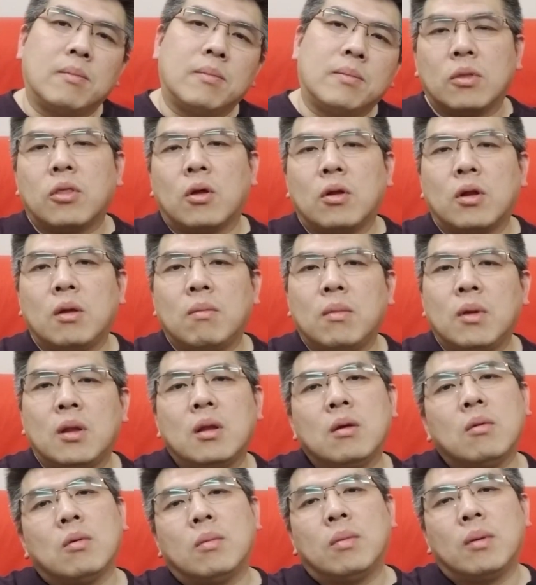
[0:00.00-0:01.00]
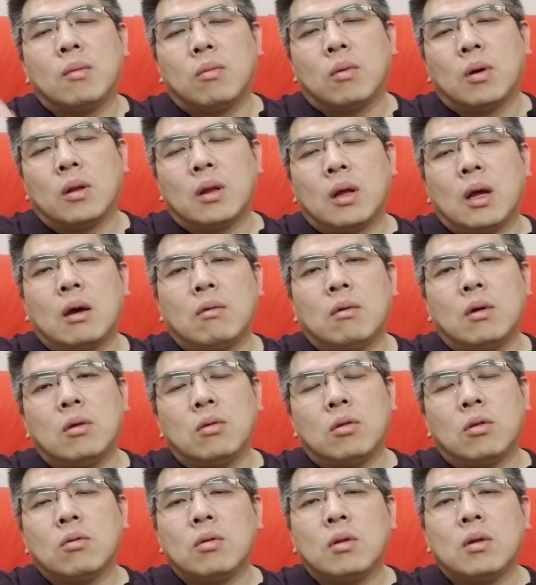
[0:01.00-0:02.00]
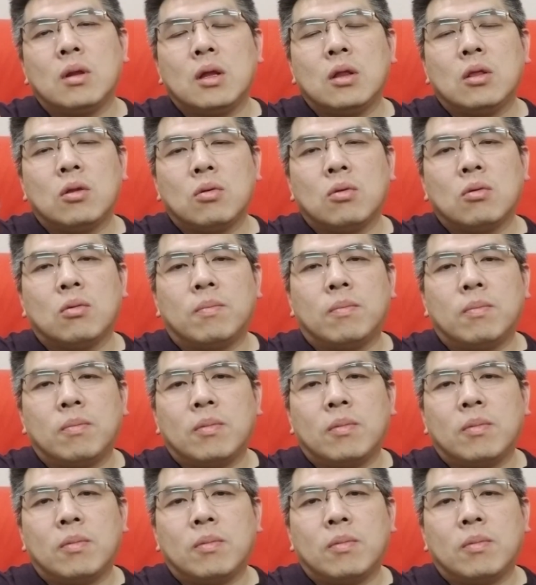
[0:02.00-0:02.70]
30 minutes will be 1 hour. You don't need to